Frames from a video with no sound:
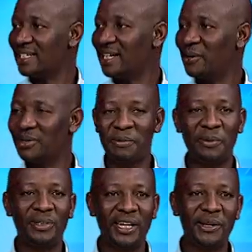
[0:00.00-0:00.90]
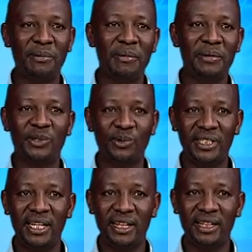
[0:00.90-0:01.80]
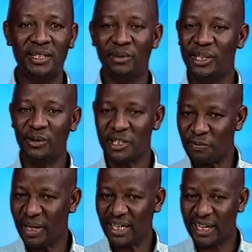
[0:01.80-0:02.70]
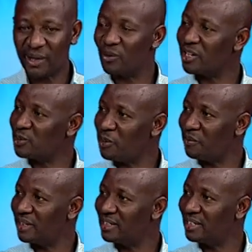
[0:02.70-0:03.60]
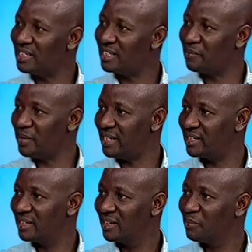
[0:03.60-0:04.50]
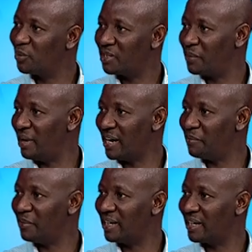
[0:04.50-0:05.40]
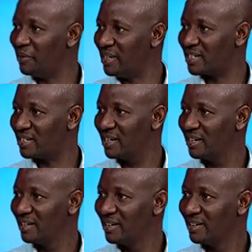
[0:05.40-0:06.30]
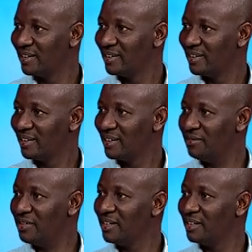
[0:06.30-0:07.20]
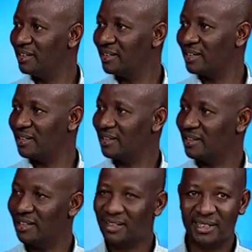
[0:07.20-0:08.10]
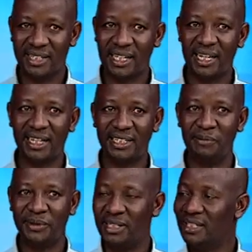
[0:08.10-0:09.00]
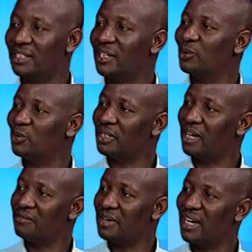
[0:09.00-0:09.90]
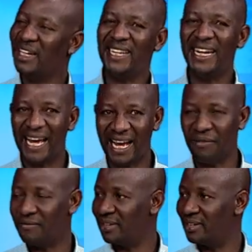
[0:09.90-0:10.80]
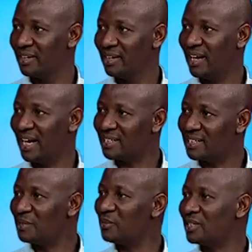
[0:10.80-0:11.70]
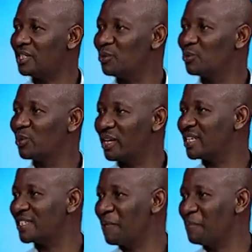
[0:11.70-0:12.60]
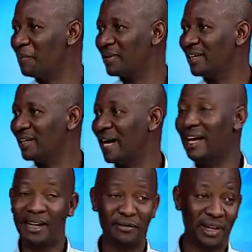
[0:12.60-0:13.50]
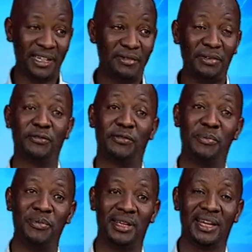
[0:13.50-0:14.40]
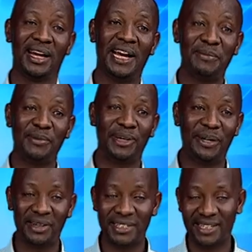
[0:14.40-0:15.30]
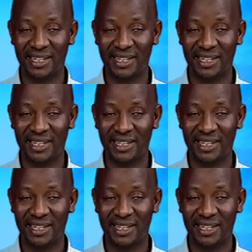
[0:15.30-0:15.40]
how you see people tell you Amama Mbabazi will change this. But he was picked like a grasshopper at the Ginger Bridge, brought back by Kawes. Even in the second attempt in here, he said, you will not have it. He didn't have it. At least Besigye would kick some people. And then, and in fact, even for me, I remember when I was